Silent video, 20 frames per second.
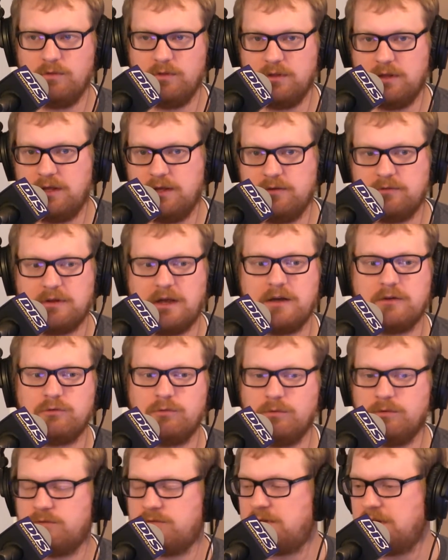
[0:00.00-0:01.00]
his
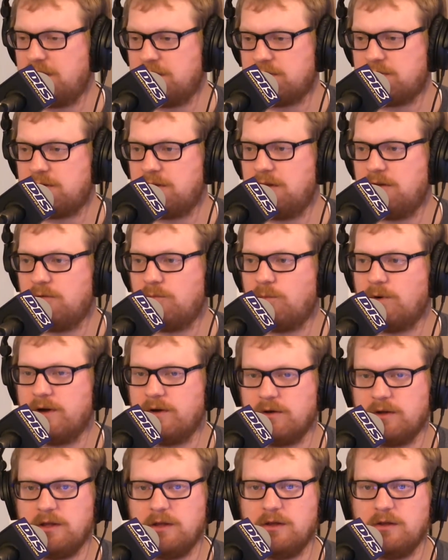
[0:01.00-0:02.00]
actual stance and
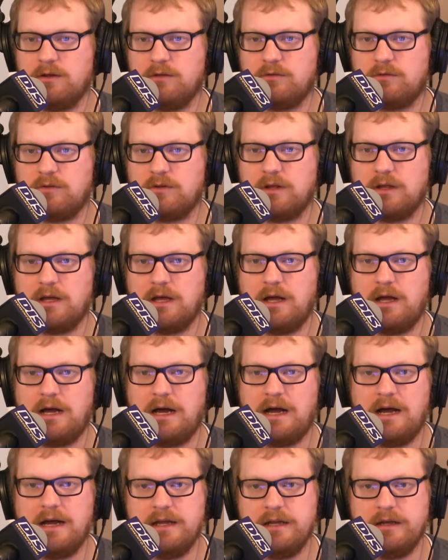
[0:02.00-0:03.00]
where he is,
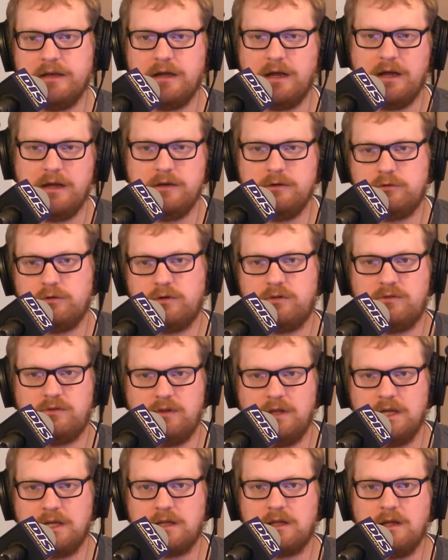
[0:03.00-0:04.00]
I just
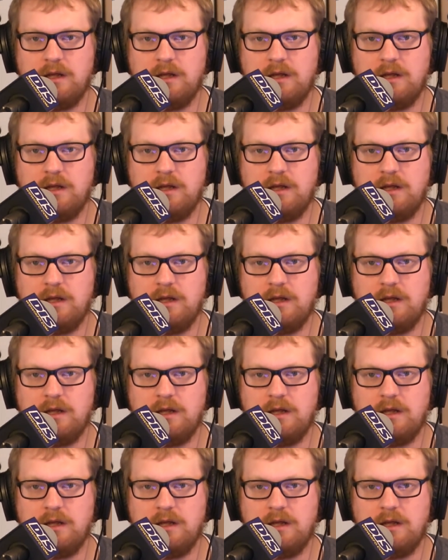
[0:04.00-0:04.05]
think